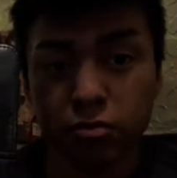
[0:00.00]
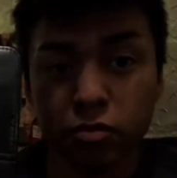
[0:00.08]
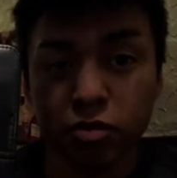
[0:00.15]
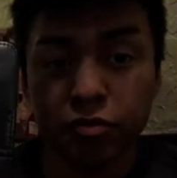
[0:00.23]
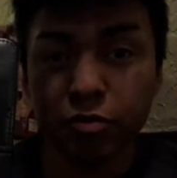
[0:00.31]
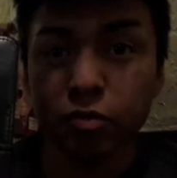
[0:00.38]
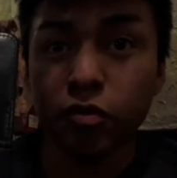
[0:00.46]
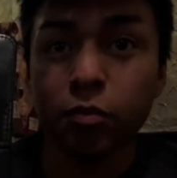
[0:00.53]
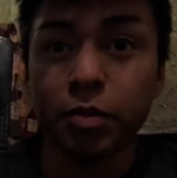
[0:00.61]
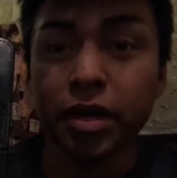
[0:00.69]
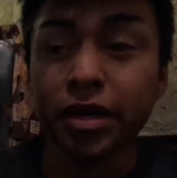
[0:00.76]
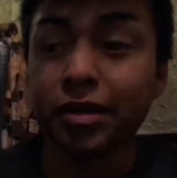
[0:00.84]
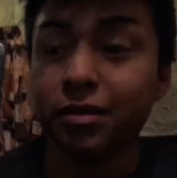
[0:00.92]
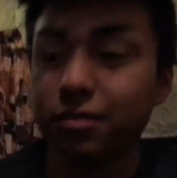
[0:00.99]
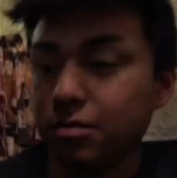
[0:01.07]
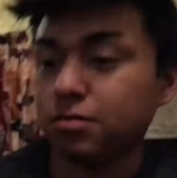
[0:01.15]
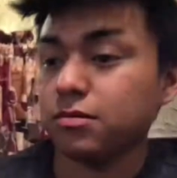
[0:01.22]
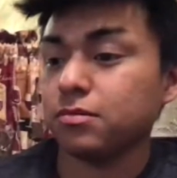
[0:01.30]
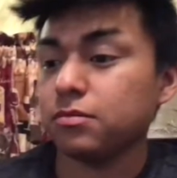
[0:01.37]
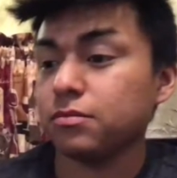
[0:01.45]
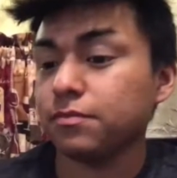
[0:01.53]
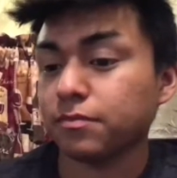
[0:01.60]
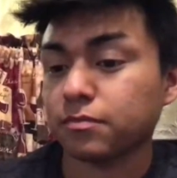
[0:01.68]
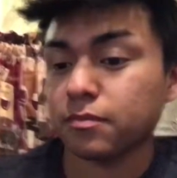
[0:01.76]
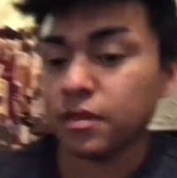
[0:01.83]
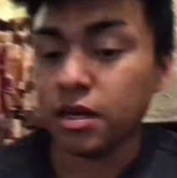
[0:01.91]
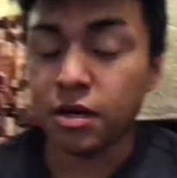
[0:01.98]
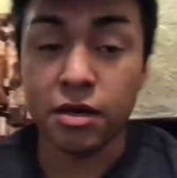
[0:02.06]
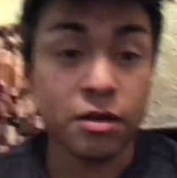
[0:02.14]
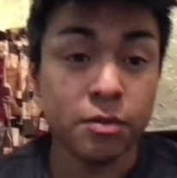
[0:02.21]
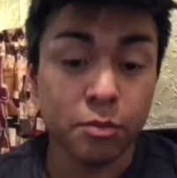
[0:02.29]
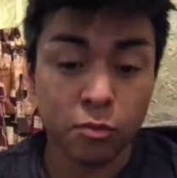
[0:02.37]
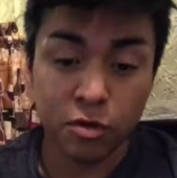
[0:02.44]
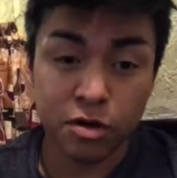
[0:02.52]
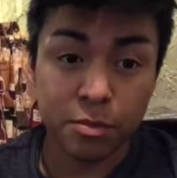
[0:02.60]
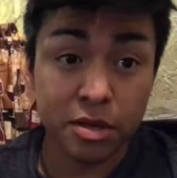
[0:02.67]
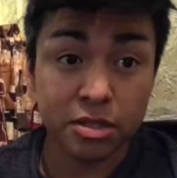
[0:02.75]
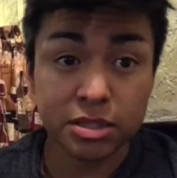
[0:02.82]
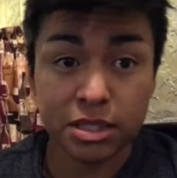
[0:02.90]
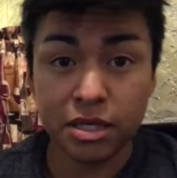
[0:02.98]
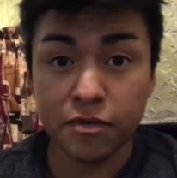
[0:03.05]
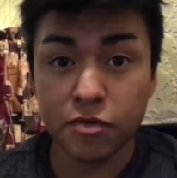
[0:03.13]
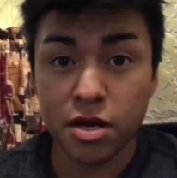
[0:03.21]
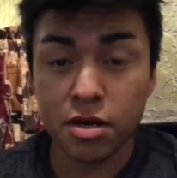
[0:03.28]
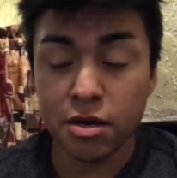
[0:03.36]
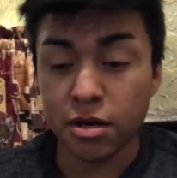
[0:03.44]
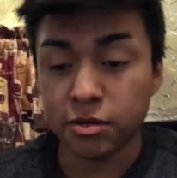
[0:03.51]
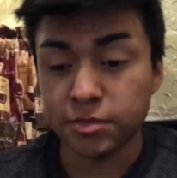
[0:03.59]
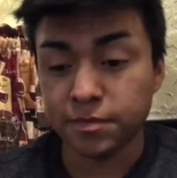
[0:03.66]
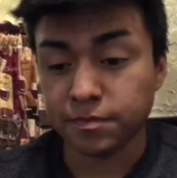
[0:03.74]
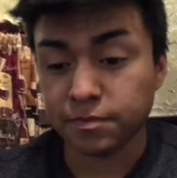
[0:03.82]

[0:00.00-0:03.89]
Well, we both paid, and we're about to leave right now.